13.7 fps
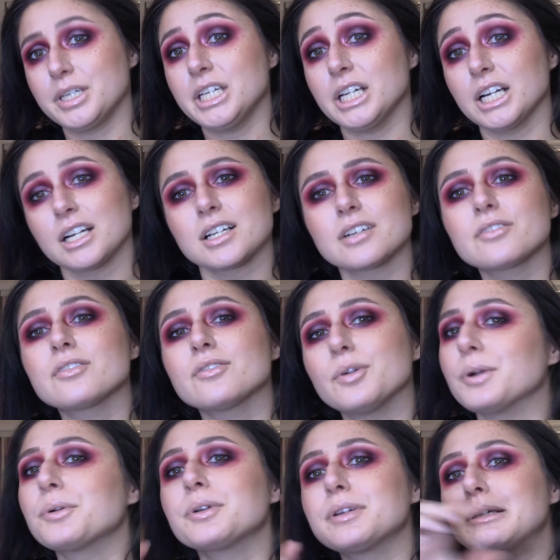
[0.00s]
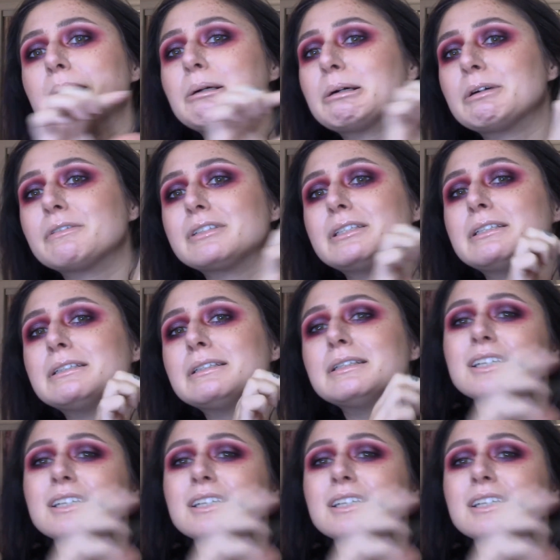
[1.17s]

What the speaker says: here or over here